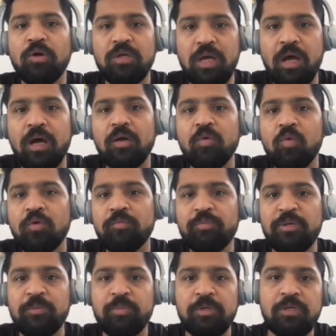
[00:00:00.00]
our own
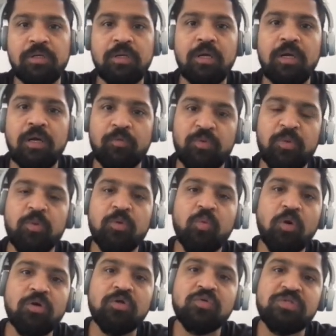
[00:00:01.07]
people, we would
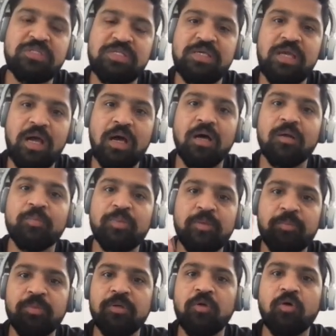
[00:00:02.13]
want to see our
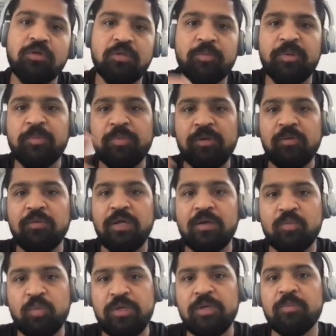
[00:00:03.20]
people or the people
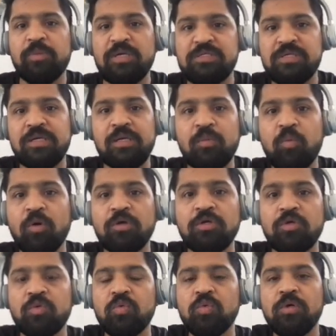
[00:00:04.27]
that we basically want
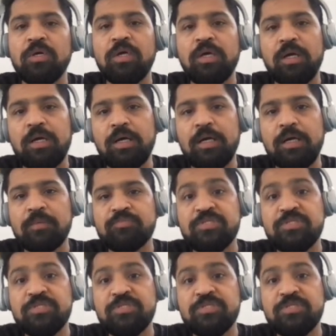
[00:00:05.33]
to uh,